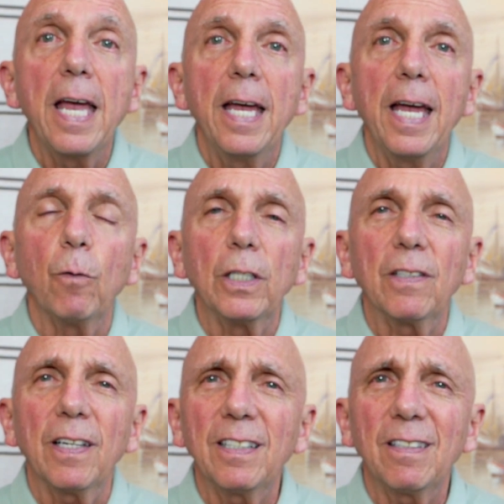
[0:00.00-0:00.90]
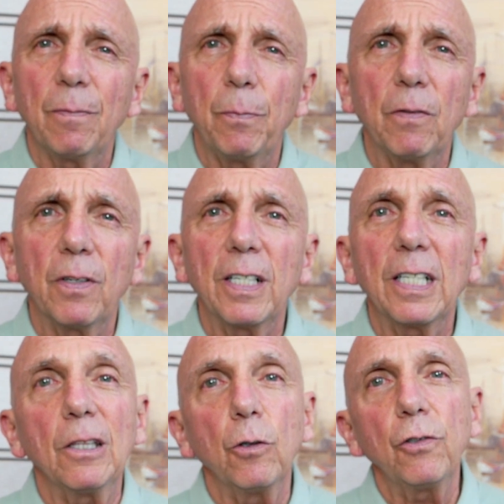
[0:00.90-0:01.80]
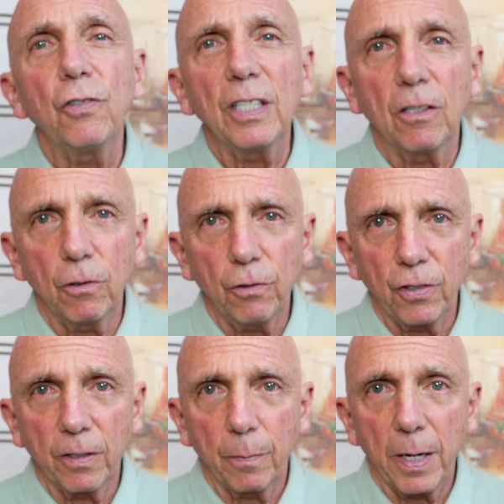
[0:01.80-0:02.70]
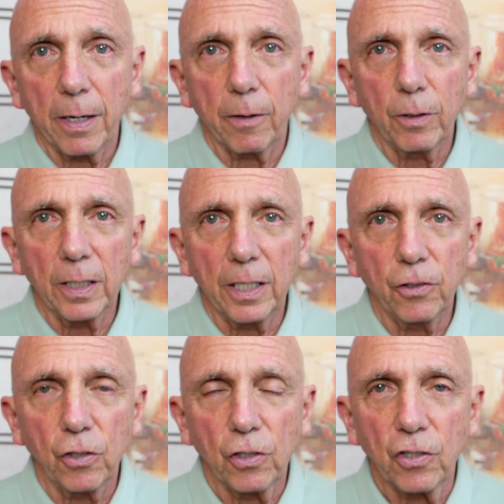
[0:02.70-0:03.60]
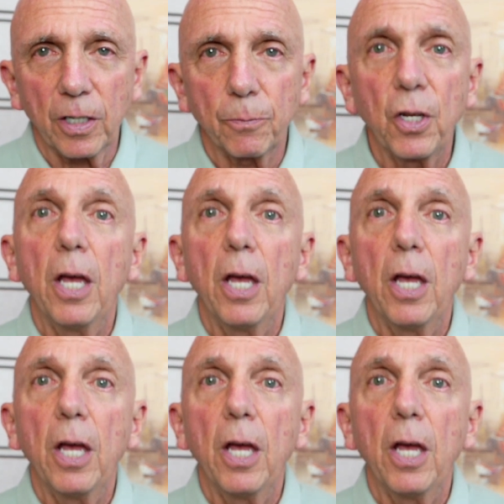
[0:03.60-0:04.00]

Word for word: And we tend to be very loosey goosey about our relationships.